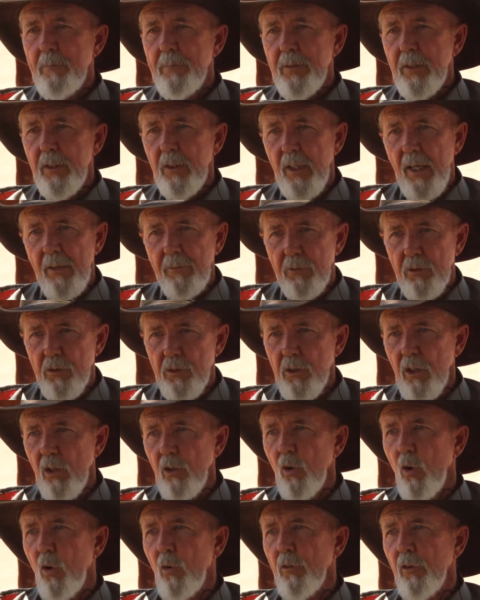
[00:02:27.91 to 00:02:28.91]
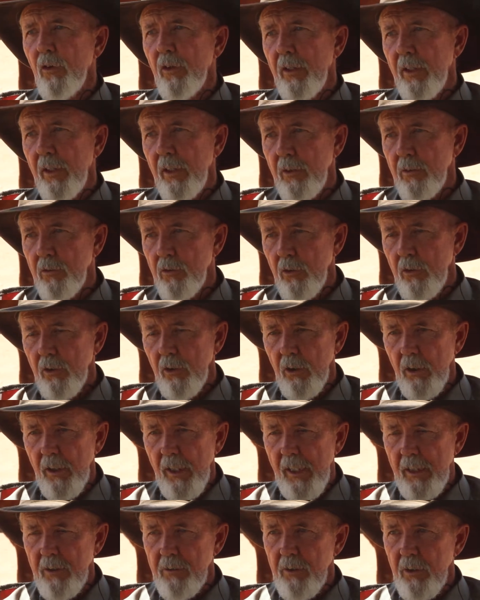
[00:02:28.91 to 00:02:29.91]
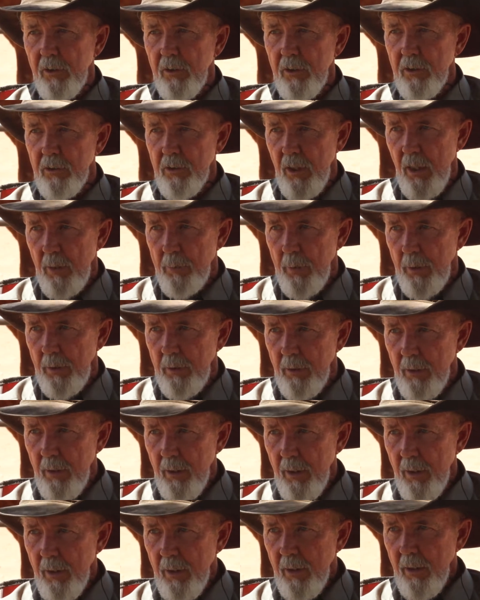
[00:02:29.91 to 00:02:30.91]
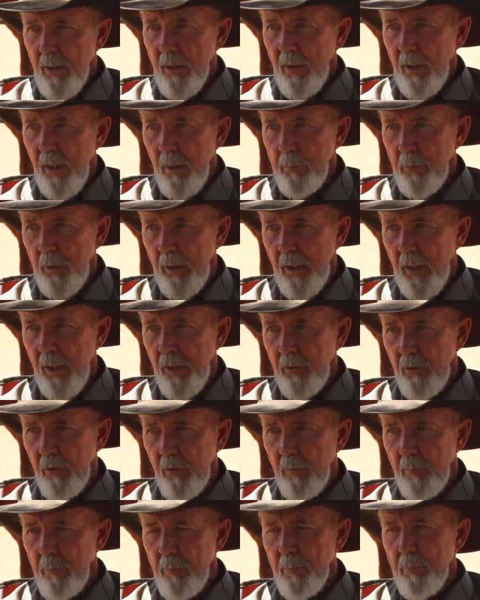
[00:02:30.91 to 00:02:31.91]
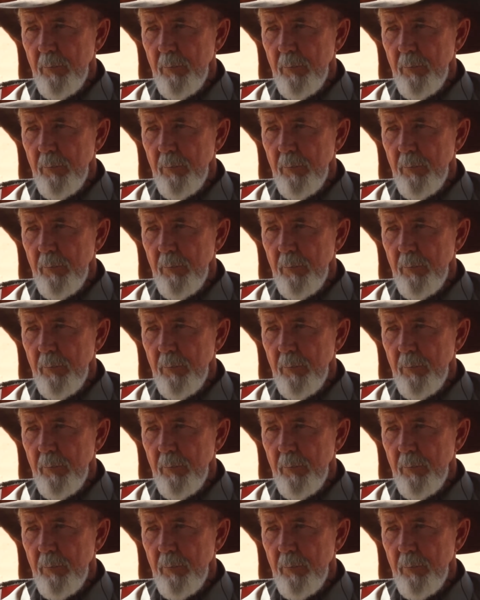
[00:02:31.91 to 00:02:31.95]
You'd have to start over again, so your legs and this come together.